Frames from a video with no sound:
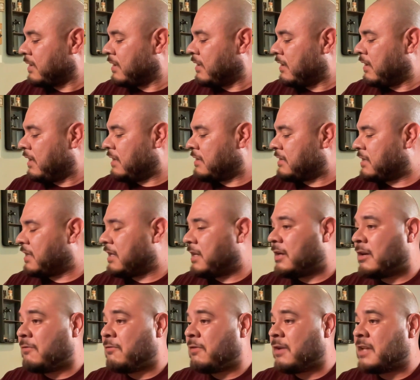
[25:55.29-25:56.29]
Let's see here.
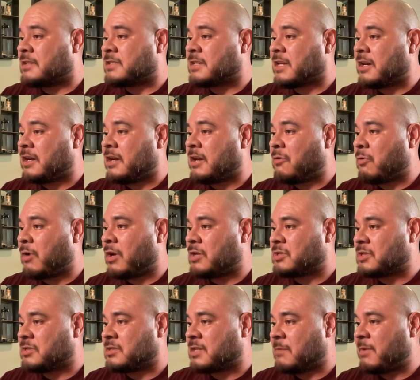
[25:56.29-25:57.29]
If you guys got any
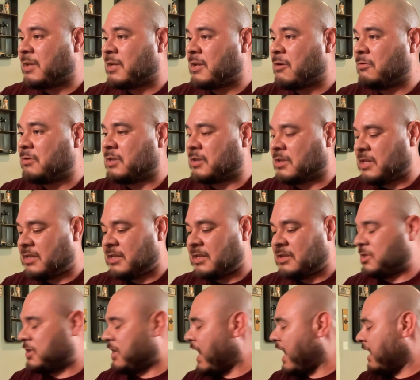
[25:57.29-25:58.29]
questions, let me know in the
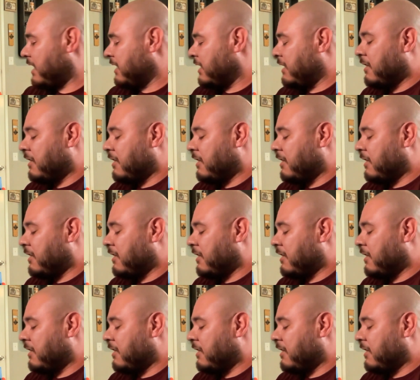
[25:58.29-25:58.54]
chat here.